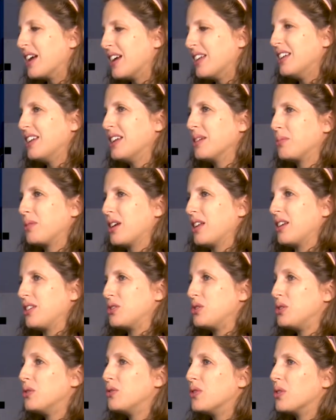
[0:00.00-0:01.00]
but I ended up getting
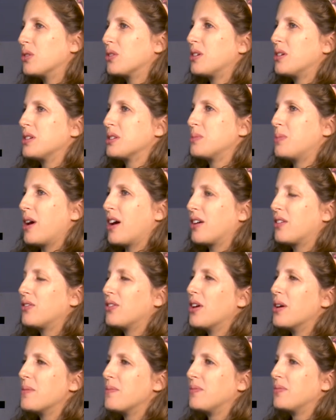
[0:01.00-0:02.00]
2 phone calls back
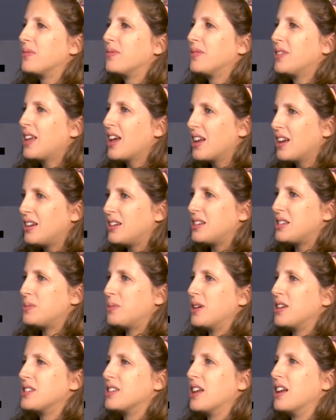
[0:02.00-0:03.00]
from Kennedy
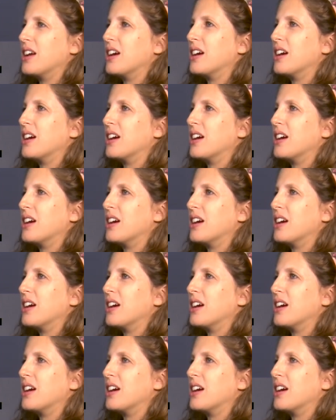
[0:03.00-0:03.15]
Space